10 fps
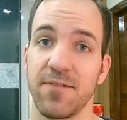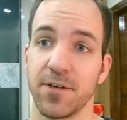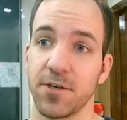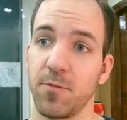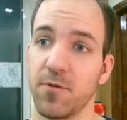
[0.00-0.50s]
a
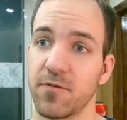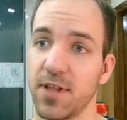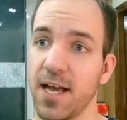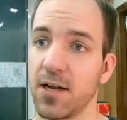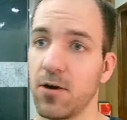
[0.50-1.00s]
variable for
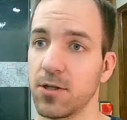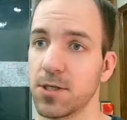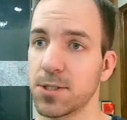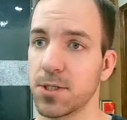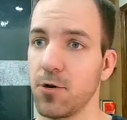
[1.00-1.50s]
that called a
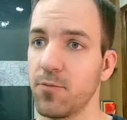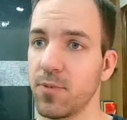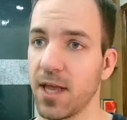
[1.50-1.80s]
scope.